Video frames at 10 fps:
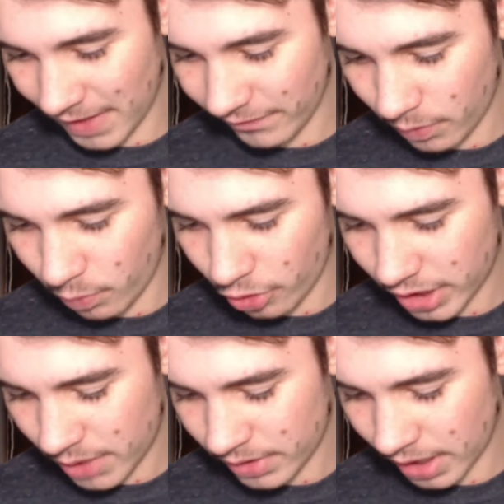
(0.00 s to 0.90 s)
if I were to
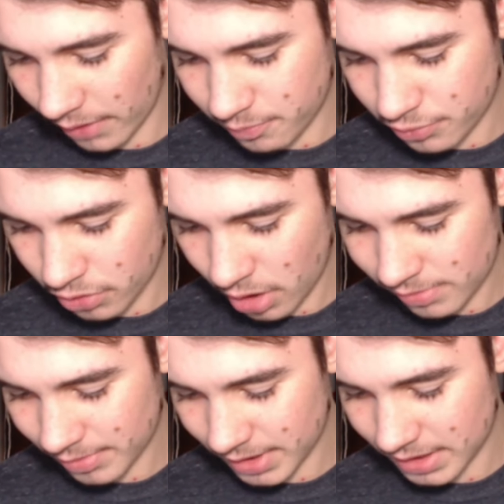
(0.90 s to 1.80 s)
get one, I would
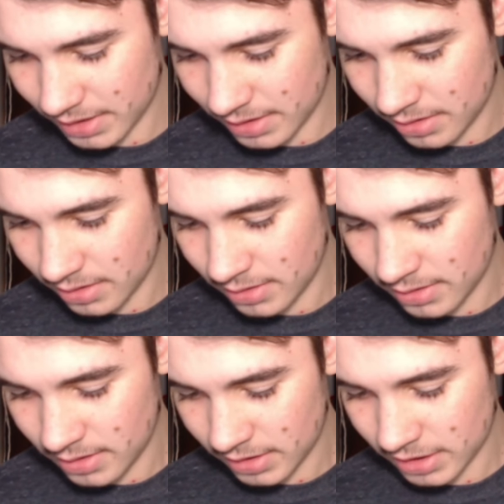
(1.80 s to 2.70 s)
probably
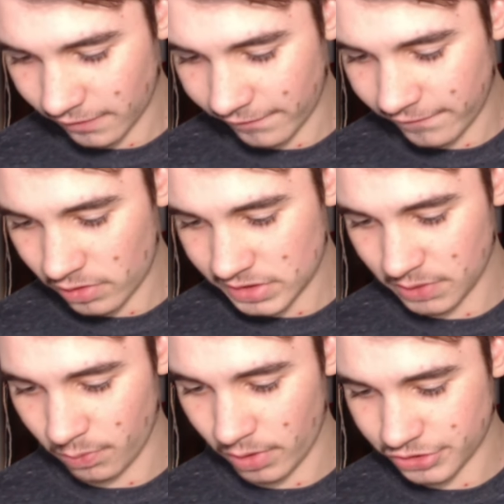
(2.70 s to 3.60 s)
get the Foxy
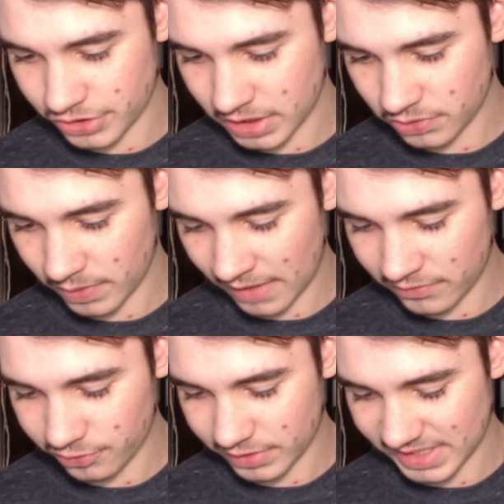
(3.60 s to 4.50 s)
one, just because we
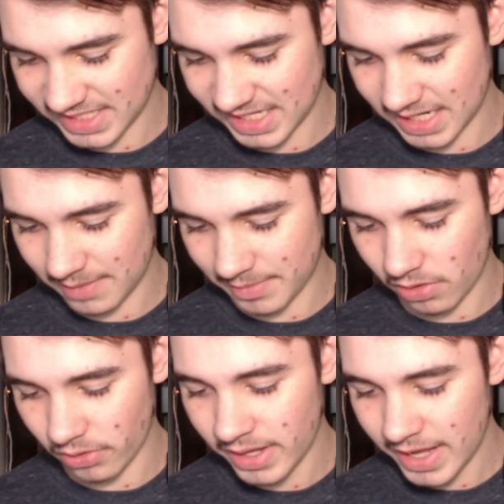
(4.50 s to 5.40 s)
haven't really seen him at
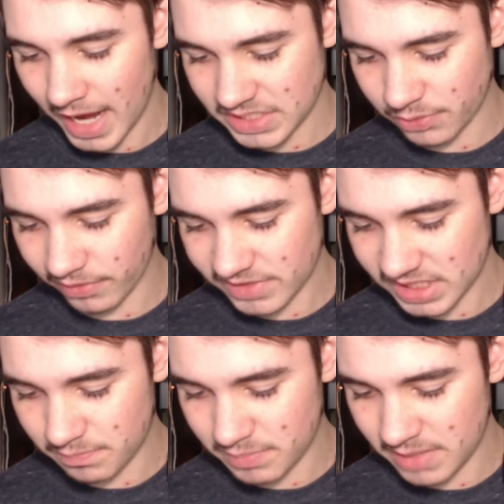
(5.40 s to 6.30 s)
all. Actually, we haven't
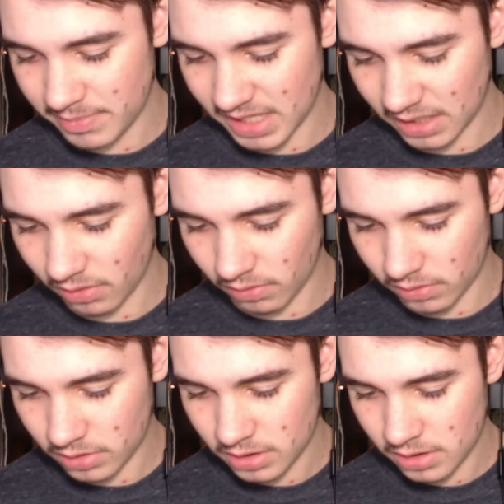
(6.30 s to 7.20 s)
seen BB at all.
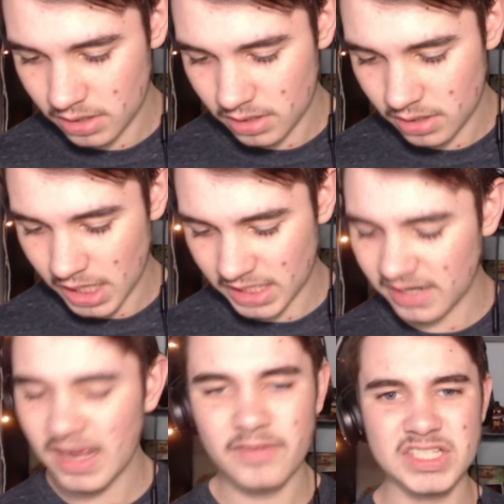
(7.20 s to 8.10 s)
And I
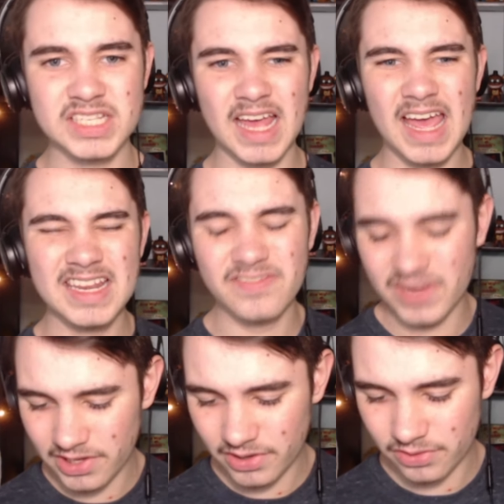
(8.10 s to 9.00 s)
haven't seen any
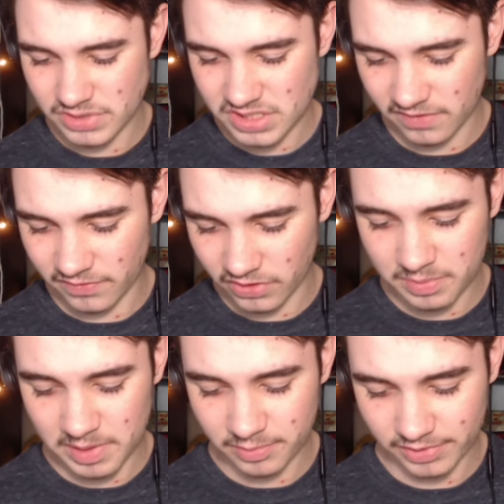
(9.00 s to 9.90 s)
videos of other
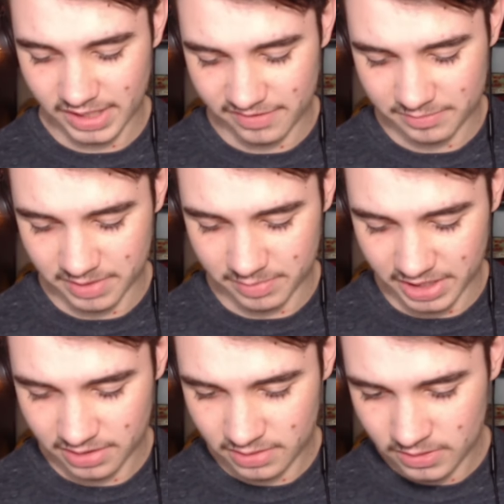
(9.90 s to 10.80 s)
people that have
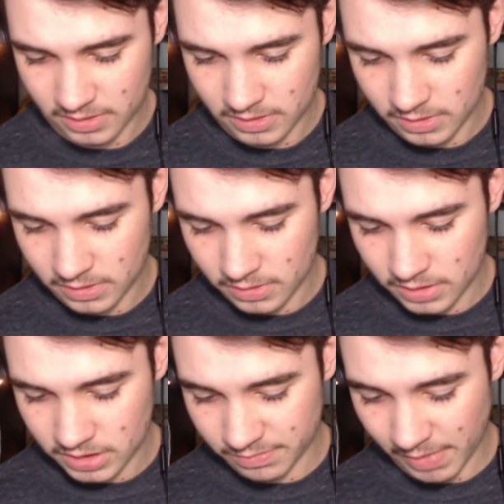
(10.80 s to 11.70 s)
BB.
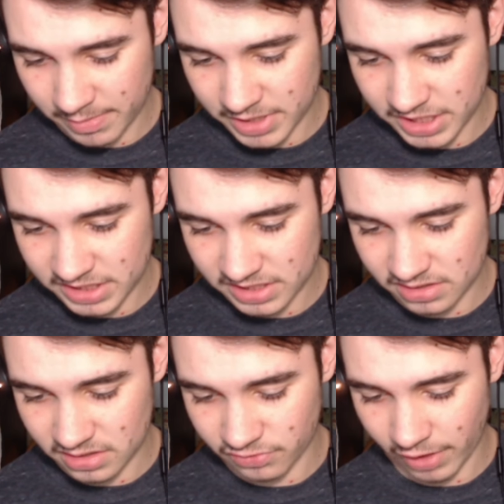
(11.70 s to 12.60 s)
So maybe he's
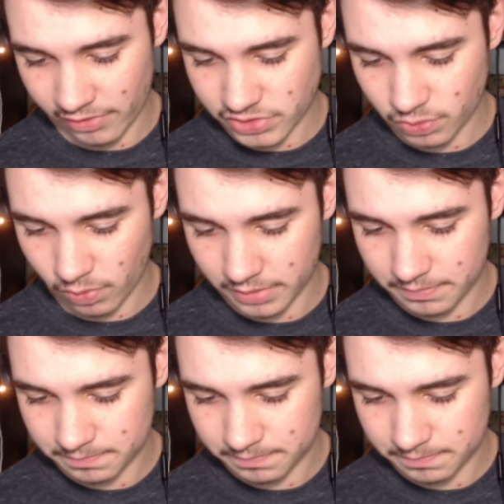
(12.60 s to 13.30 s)
the rarest one.